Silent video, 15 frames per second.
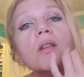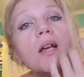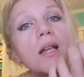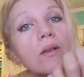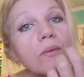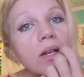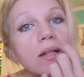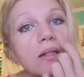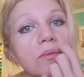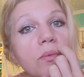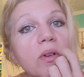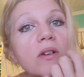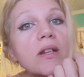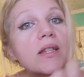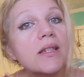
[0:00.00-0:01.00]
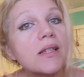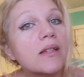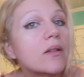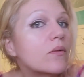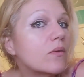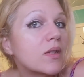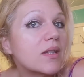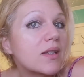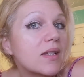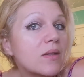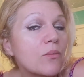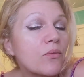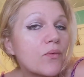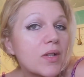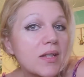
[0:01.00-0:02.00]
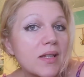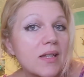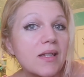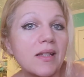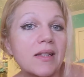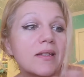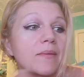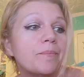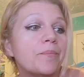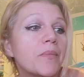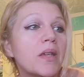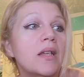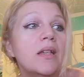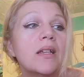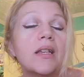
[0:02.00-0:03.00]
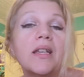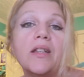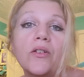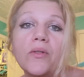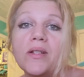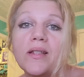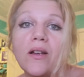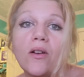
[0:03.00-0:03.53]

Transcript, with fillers: lot of us, we're insulin resistant. Keto is